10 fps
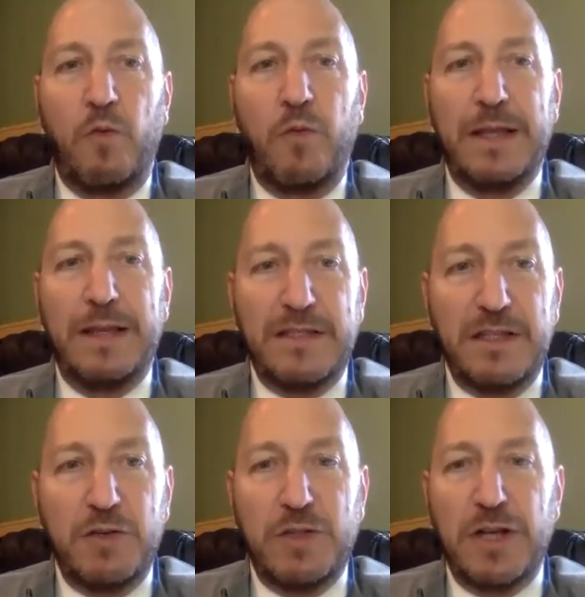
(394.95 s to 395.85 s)
we
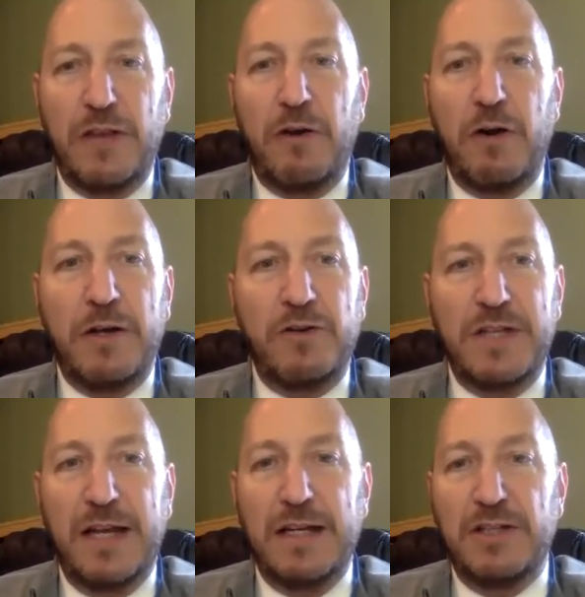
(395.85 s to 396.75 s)
listen to each other,
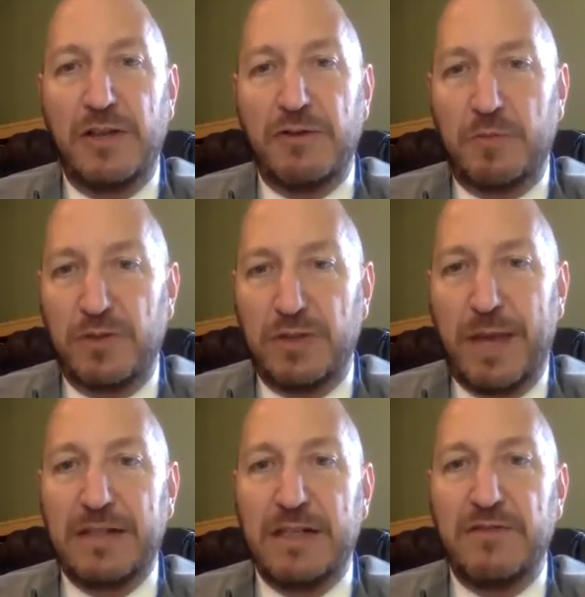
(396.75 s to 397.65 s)
understand each other's
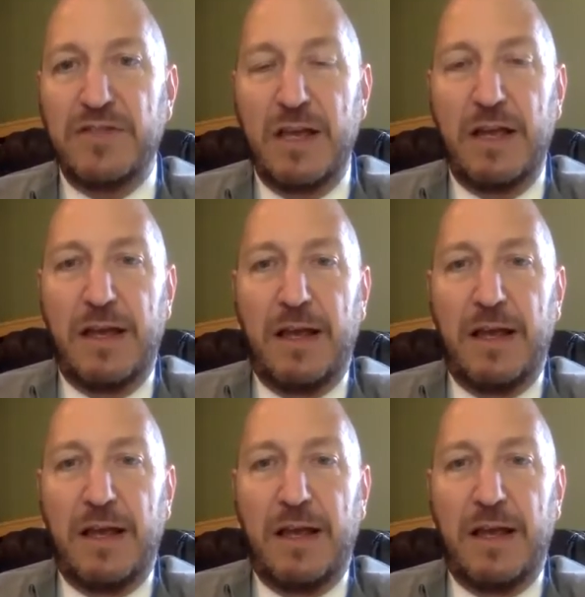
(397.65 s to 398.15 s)
perspectives,